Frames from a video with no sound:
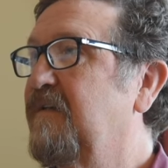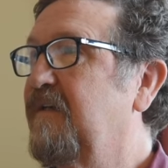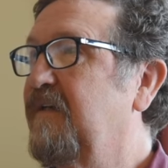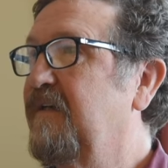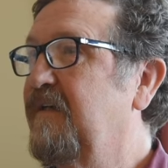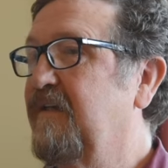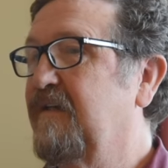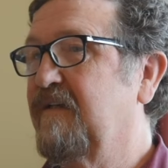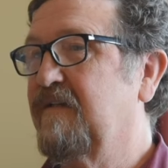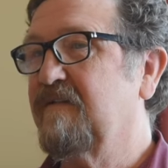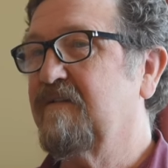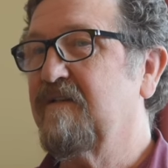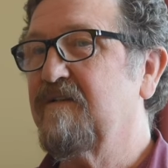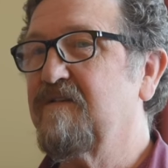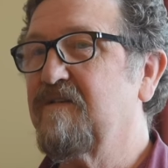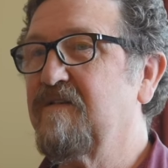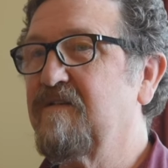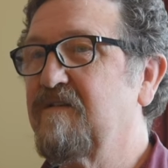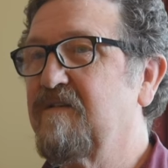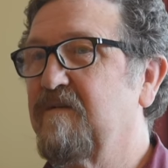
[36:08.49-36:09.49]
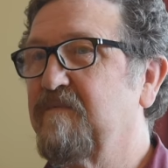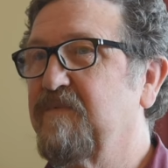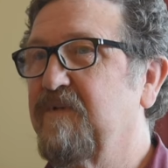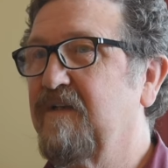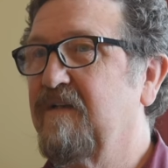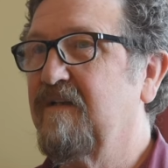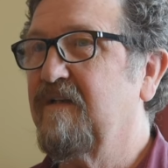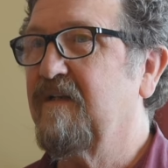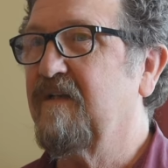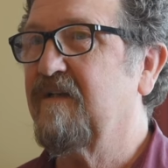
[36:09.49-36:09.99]
And this is
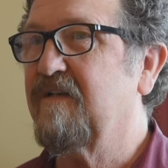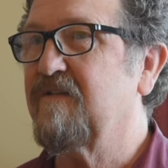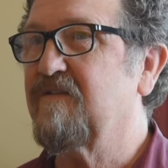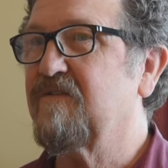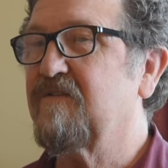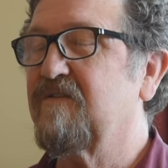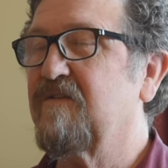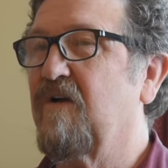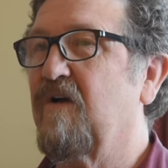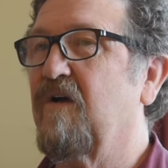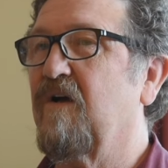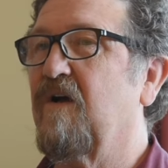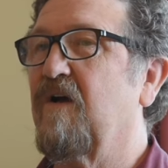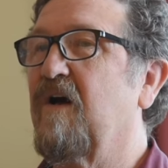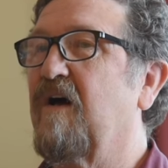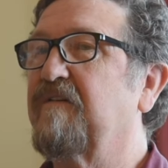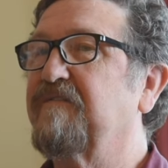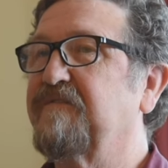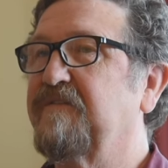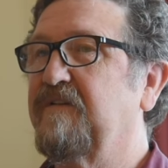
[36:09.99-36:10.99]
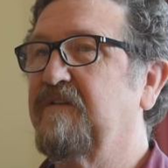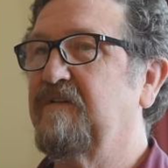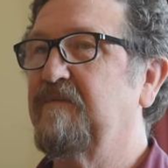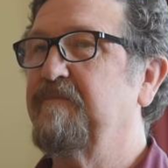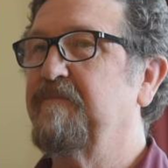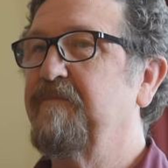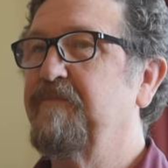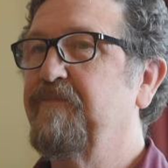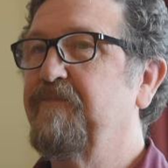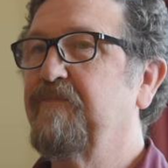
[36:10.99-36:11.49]
something that is often
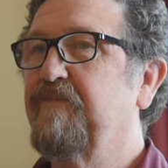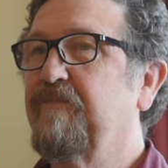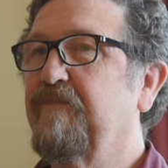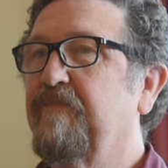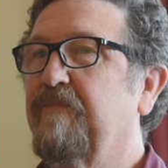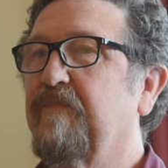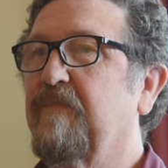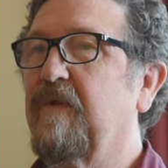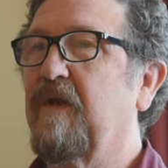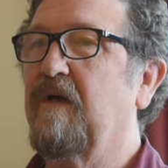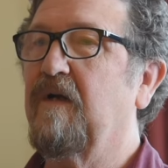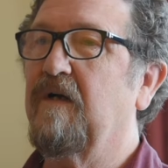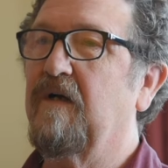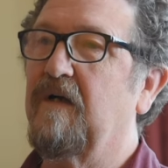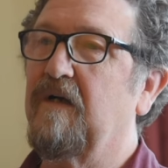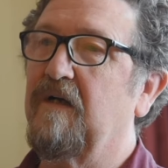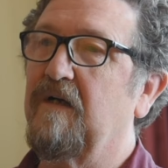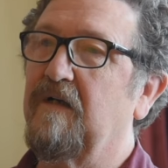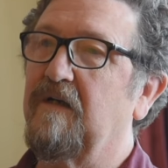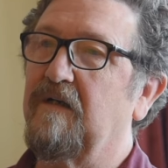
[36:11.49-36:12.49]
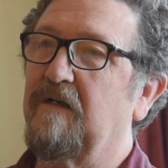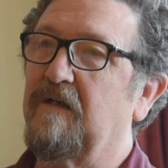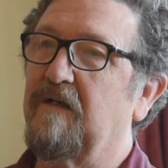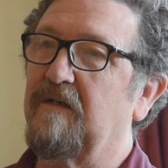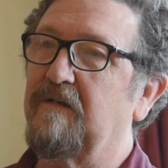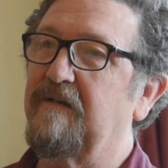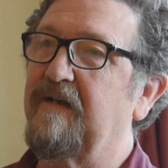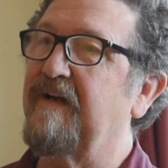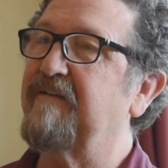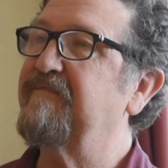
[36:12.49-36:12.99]

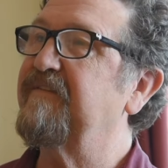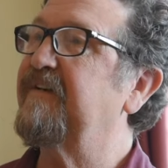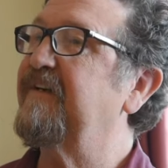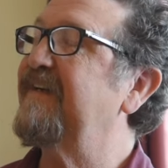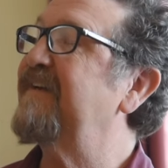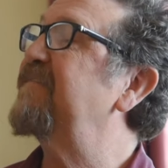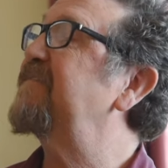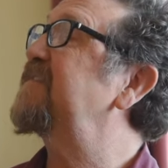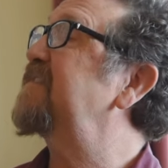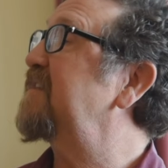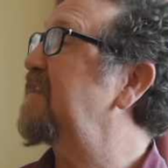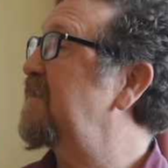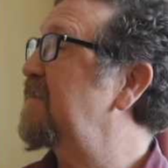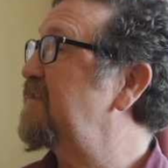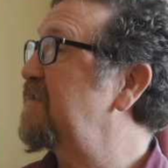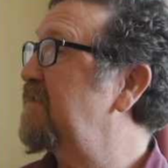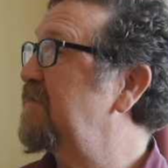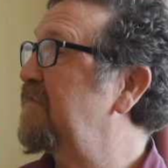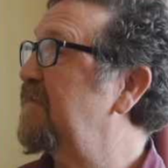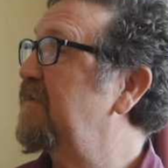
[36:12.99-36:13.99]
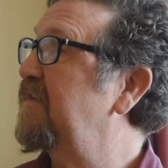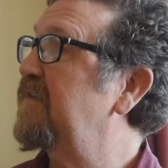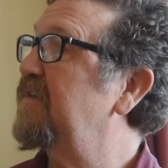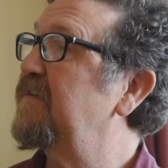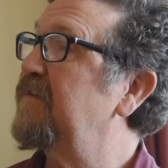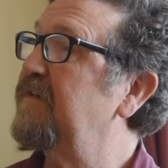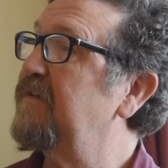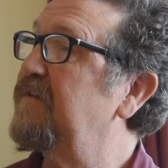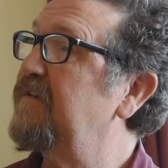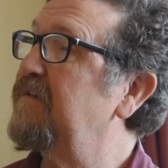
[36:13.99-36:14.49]
not very emphasized
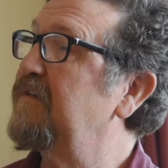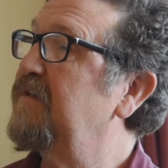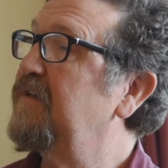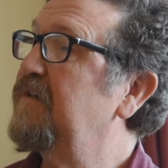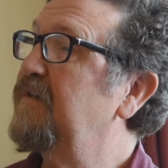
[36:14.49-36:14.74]
in